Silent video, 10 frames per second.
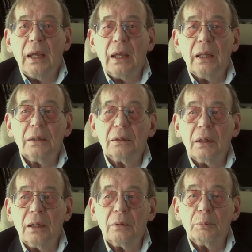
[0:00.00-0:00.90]

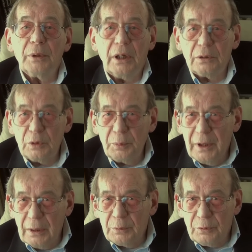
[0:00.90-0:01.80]
and because he
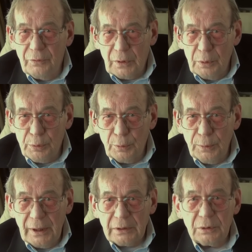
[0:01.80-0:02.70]
becomes very
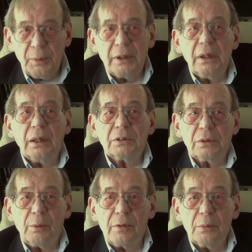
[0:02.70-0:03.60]
perplexed by
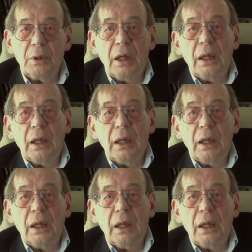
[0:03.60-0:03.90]
some of them,